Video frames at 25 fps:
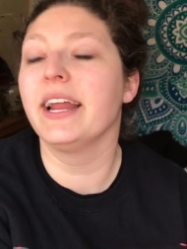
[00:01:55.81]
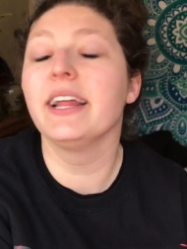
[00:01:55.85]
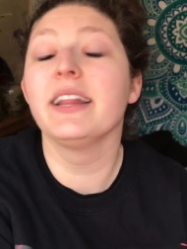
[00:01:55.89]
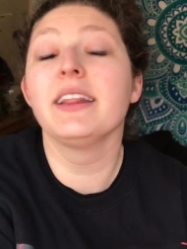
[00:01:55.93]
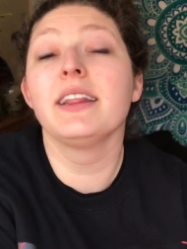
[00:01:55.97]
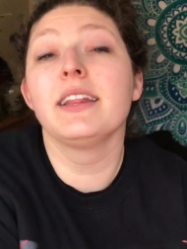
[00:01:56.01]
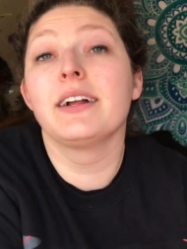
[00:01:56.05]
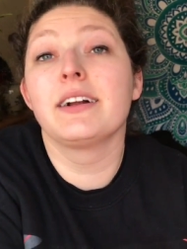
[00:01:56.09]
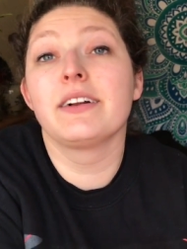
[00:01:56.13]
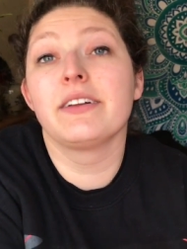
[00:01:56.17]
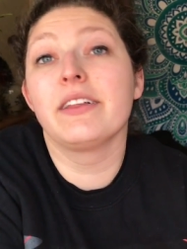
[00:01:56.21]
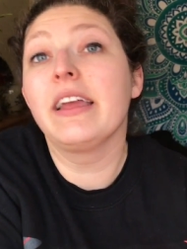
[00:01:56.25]

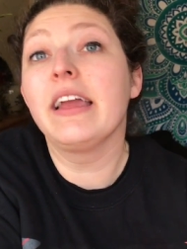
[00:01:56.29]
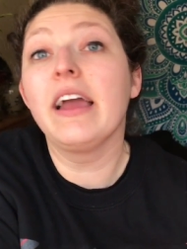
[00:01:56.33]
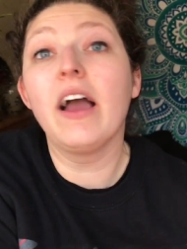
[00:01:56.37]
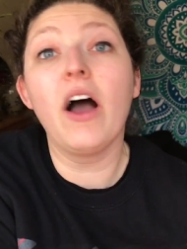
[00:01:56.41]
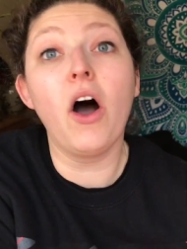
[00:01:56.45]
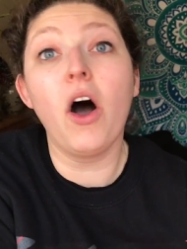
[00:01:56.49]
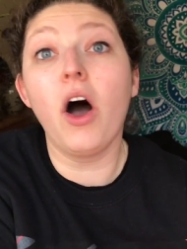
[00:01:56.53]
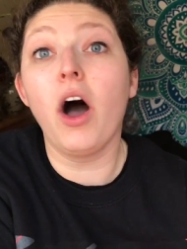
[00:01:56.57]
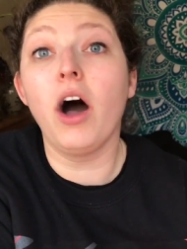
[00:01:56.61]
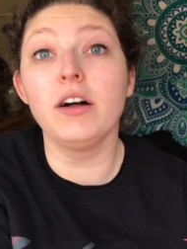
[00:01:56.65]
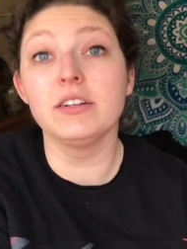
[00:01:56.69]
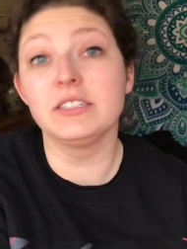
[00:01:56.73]
It
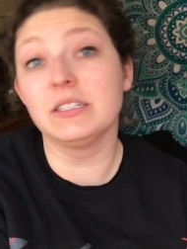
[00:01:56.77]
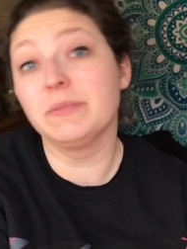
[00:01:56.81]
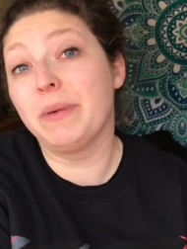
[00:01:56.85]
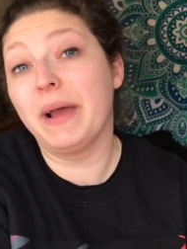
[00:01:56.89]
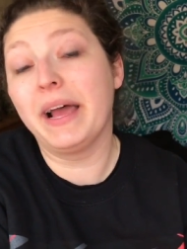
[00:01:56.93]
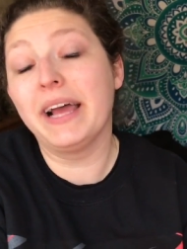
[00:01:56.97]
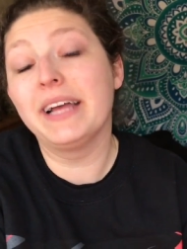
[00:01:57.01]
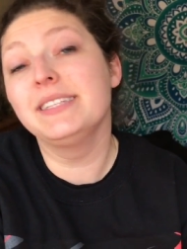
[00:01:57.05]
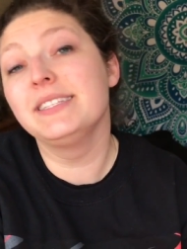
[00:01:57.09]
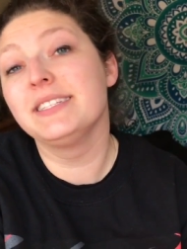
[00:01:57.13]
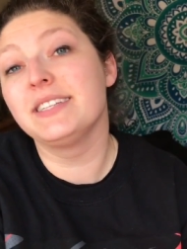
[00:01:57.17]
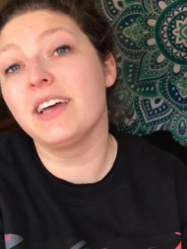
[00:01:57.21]
literally all
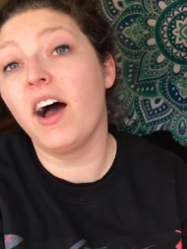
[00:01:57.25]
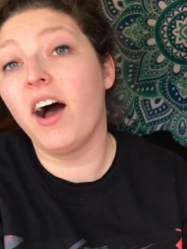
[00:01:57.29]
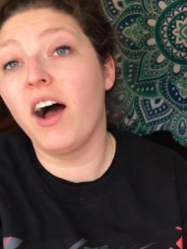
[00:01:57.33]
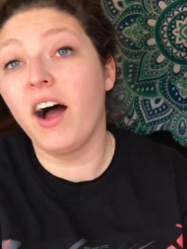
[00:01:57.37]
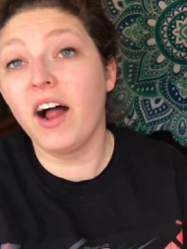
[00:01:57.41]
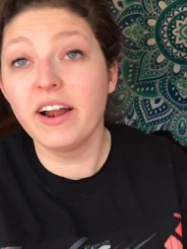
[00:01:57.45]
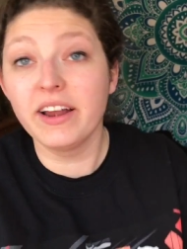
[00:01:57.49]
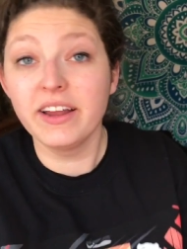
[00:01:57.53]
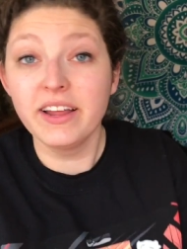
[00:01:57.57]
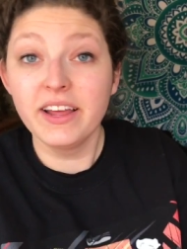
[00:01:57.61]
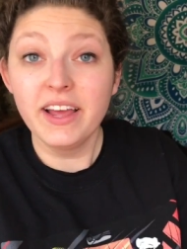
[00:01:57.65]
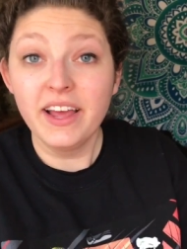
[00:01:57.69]
depends
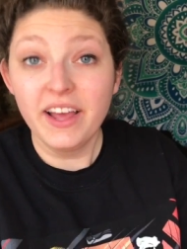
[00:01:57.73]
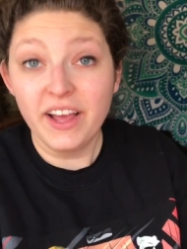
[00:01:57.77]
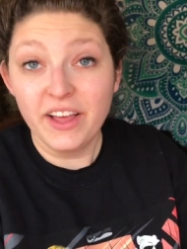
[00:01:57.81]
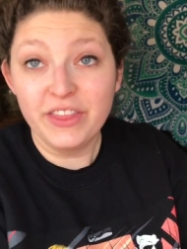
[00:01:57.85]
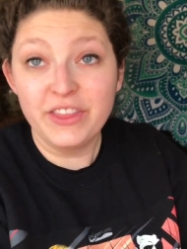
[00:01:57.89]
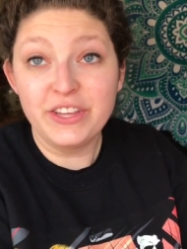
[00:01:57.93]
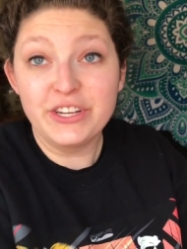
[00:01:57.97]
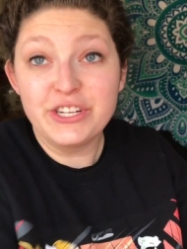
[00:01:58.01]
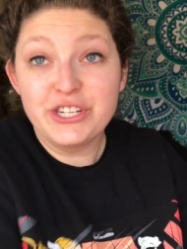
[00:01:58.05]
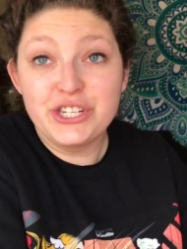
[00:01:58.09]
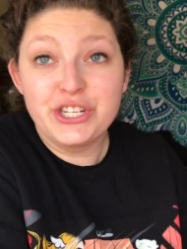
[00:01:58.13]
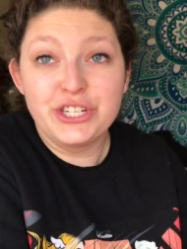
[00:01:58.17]
on
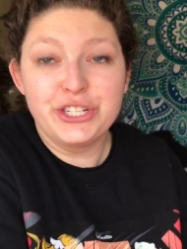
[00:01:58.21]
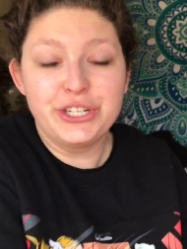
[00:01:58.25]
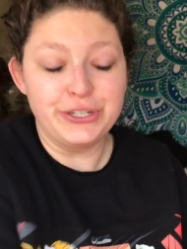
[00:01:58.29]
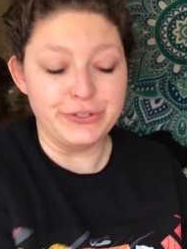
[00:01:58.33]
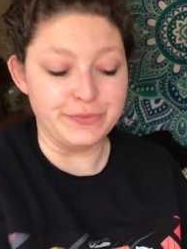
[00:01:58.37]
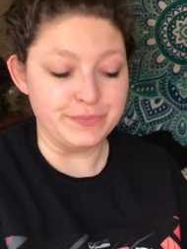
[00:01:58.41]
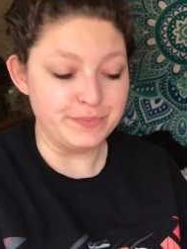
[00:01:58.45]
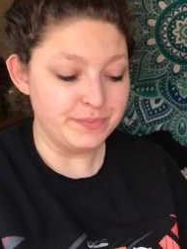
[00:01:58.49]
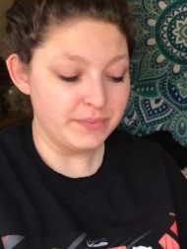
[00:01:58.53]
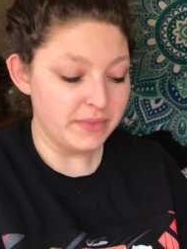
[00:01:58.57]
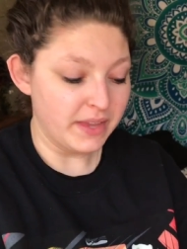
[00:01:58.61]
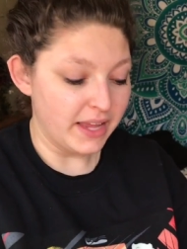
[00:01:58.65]
the shoe.